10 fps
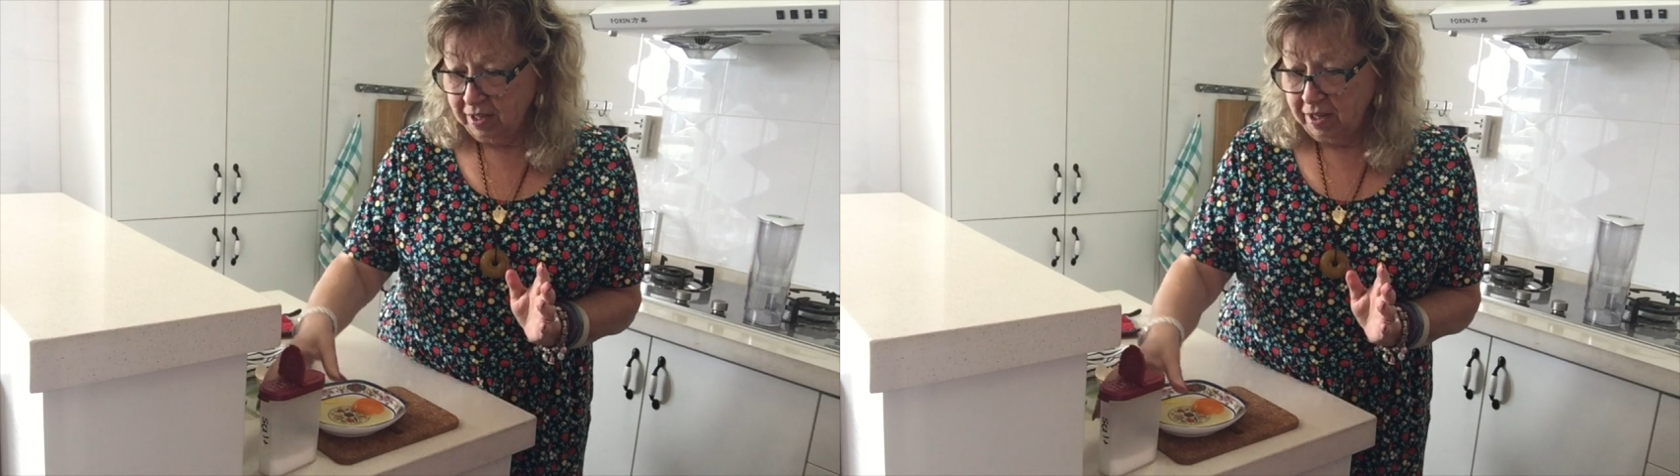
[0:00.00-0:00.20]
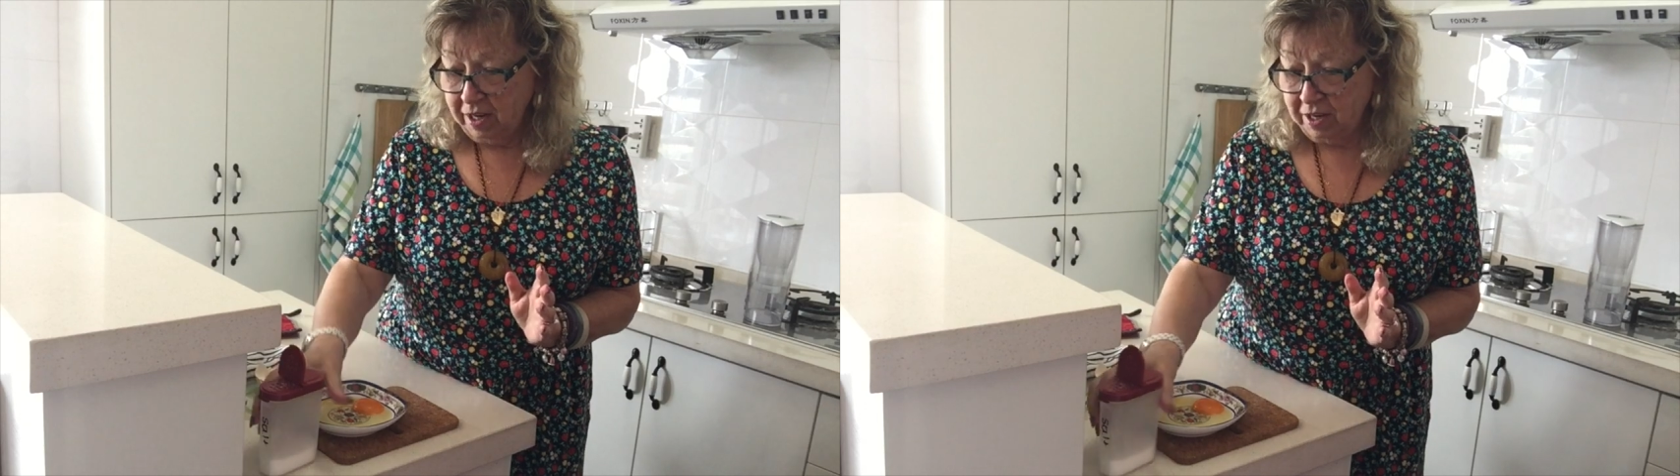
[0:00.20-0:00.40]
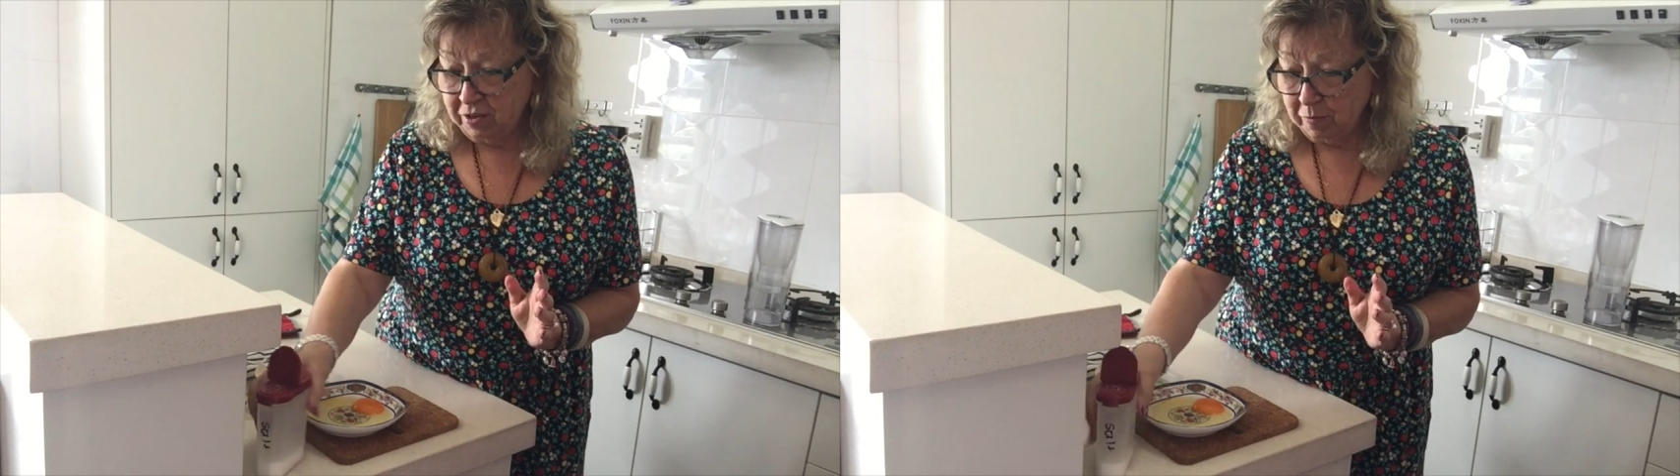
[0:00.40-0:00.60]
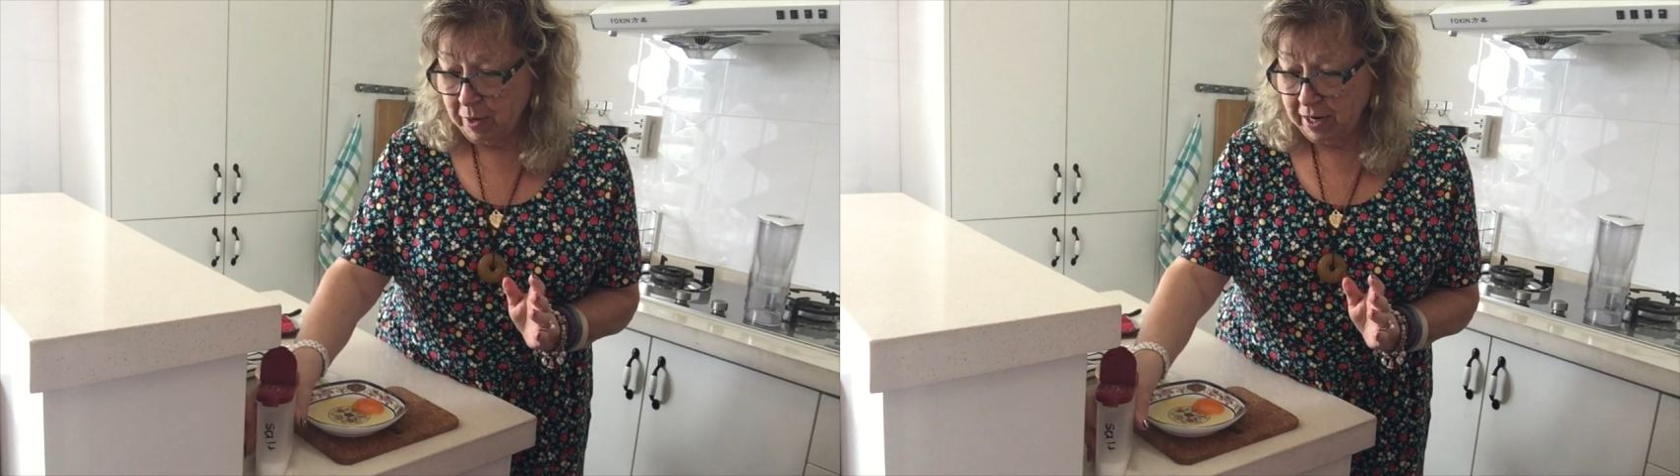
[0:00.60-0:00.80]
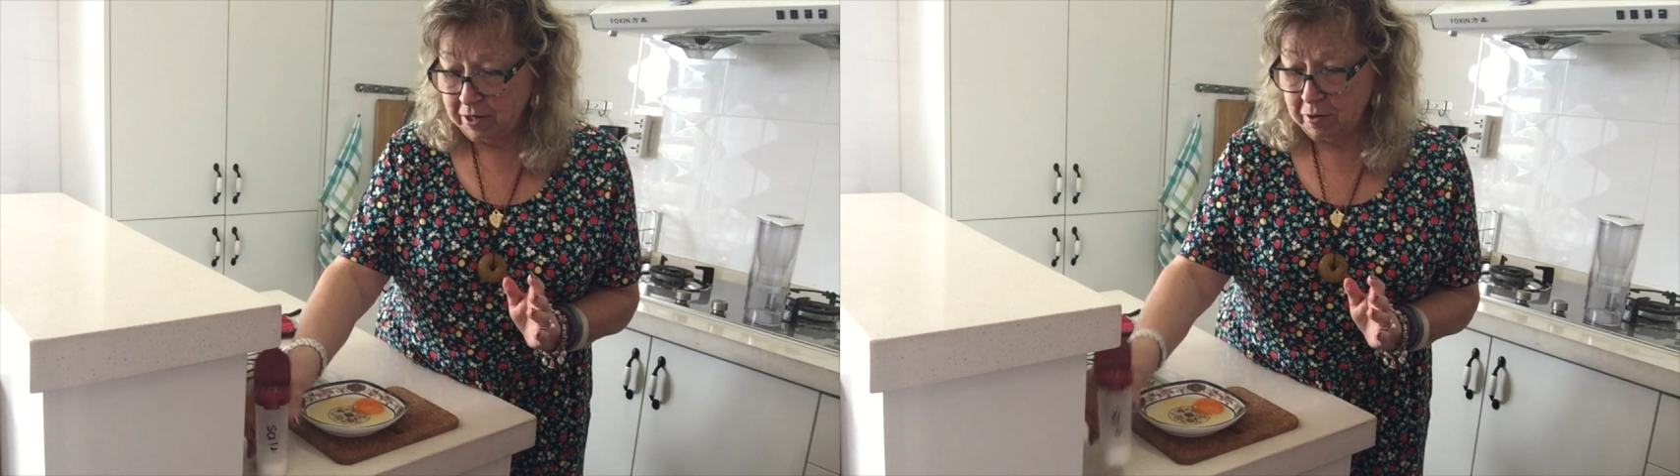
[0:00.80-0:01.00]
in your
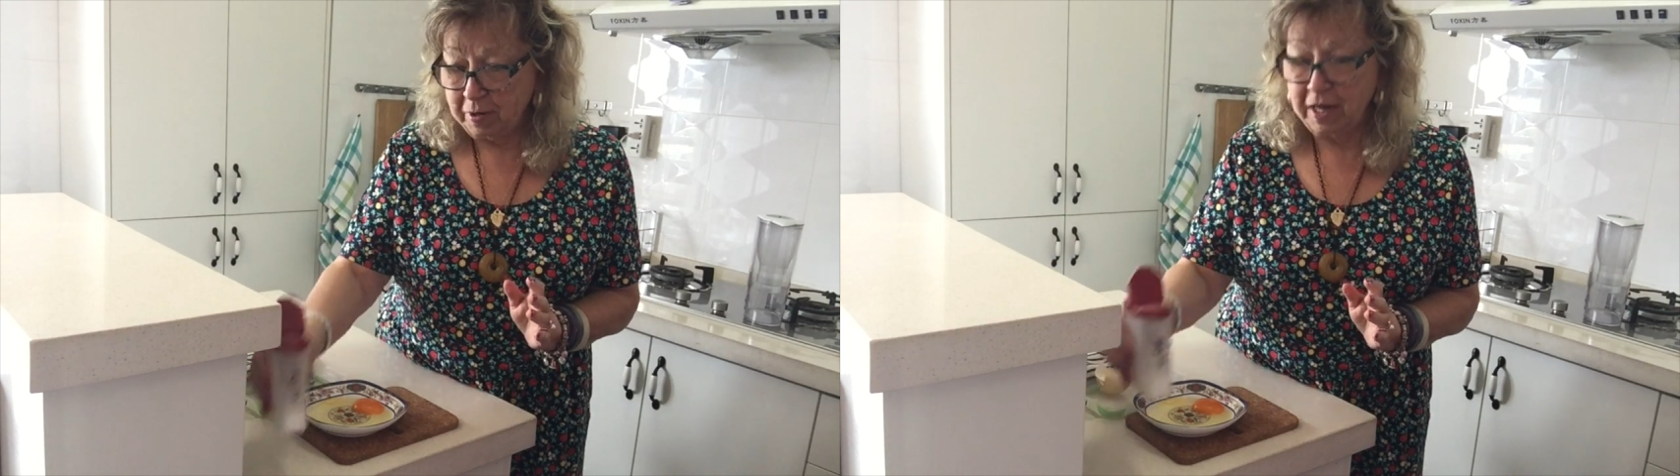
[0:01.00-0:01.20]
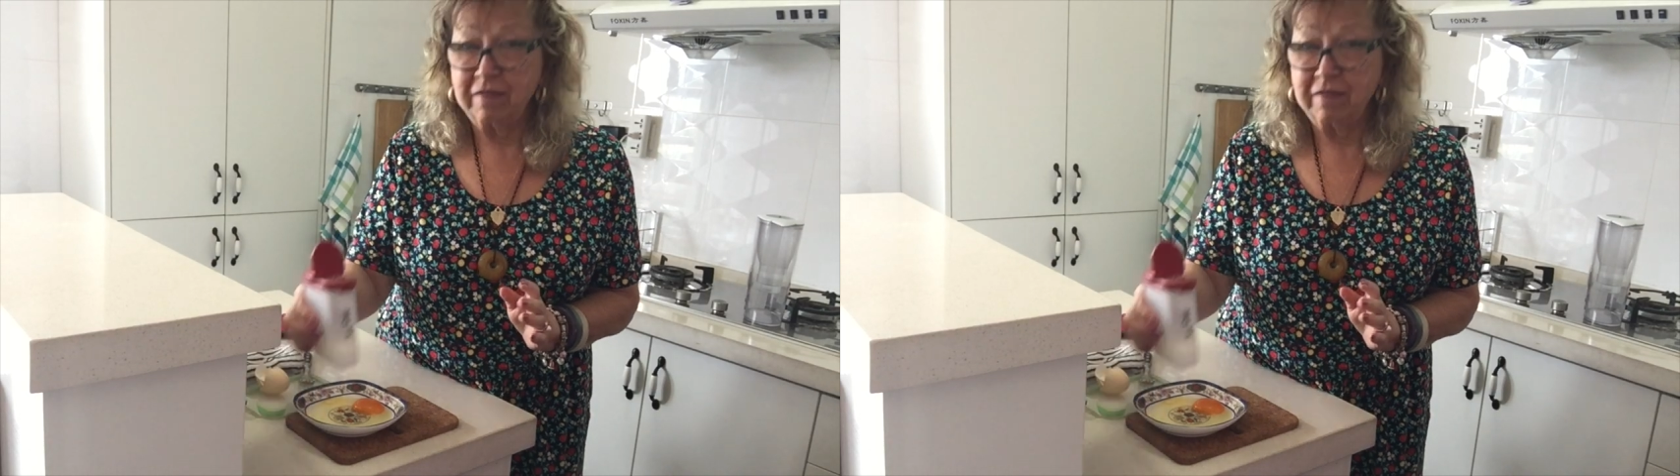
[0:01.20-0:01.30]
microwave.